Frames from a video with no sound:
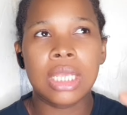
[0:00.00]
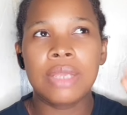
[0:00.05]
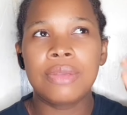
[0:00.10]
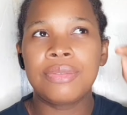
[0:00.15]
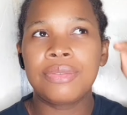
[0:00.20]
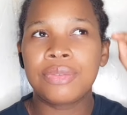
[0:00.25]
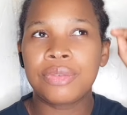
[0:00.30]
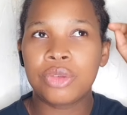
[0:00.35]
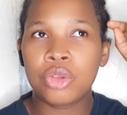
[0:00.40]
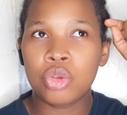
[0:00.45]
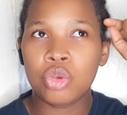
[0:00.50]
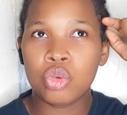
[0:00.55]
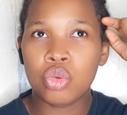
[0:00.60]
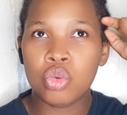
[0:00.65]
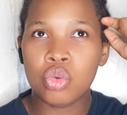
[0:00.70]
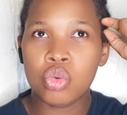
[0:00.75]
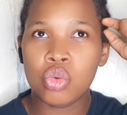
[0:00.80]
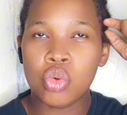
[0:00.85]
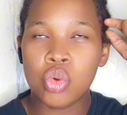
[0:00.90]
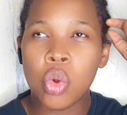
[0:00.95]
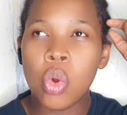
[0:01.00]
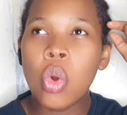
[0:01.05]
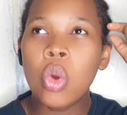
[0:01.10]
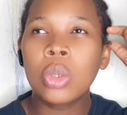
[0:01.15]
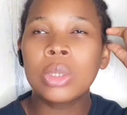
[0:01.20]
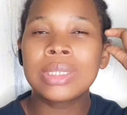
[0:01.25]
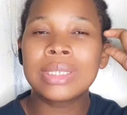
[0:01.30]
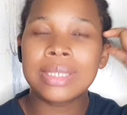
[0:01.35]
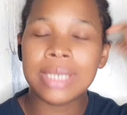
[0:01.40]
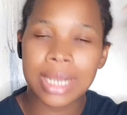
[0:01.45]
if you
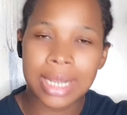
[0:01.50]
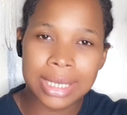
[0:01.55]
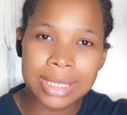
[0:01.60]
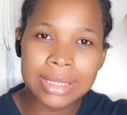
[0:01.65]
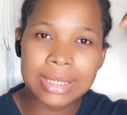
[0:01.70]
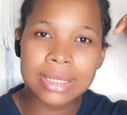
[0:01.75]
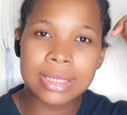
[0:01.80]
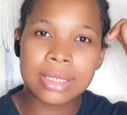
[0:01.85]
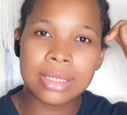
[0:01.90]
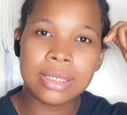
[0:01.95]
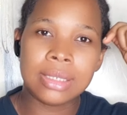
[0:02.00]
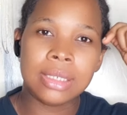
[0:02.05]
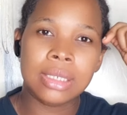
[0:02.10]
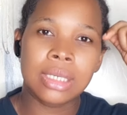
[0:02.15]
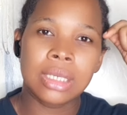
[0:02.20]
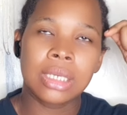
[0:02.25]
go tight,